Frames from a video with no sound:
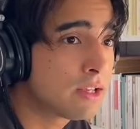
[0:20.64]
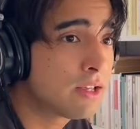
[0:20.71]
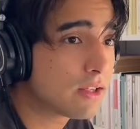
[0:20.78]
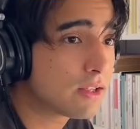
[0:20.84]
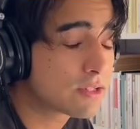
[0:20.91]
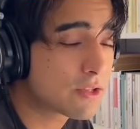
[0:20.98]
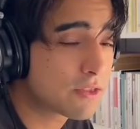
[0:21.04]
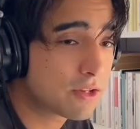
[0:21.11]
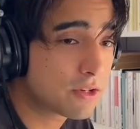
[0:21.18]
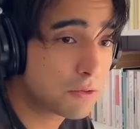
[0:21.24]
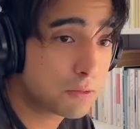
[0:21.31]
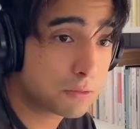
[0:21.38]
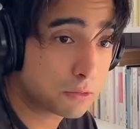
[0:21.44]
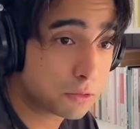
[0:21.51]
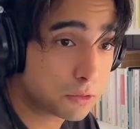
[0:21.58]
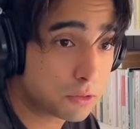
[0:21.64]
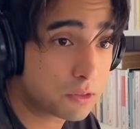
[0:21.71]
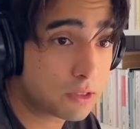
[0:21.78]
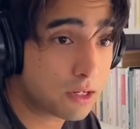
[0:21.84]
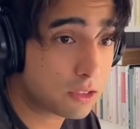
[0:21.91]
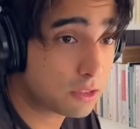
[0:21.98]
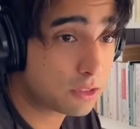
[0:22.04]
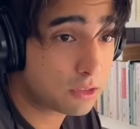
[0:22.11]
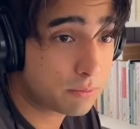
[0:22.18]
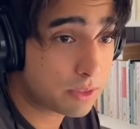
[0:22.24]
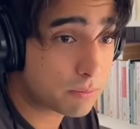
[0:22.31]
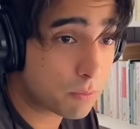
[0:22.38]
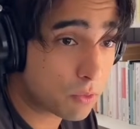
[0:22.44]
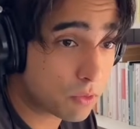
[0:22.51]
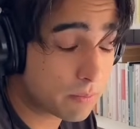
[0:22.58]
so that you learn a little bit
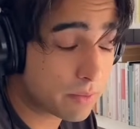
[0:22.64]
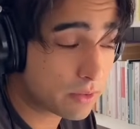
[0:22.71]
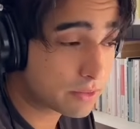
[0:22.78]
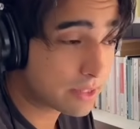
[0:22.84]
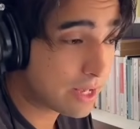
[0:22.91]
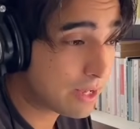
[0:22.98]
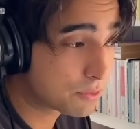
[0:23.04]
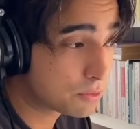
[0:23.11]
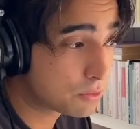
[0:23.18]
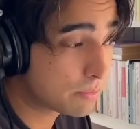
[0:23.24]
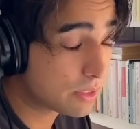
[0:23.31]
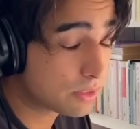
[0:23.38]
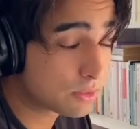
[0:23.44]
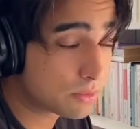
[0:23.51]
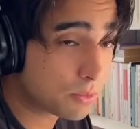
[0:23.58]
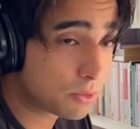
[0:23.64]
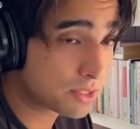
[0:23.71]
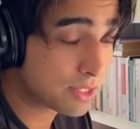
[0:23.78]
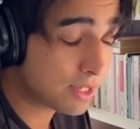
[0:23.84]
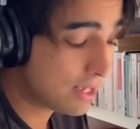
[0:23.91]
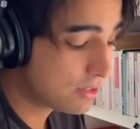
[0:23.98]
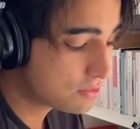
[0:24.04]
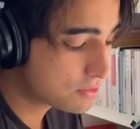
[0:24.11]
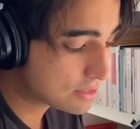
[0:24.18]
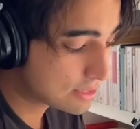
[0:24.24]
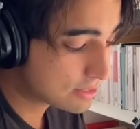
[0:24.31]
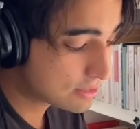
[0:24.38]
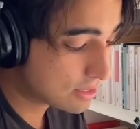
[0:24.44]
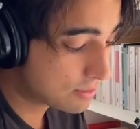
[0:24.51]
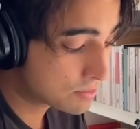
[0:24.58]
more about how to build multi-agent
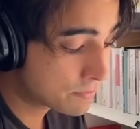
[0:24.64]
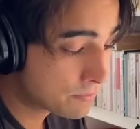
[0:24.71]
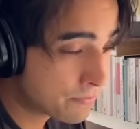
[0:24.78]
systems.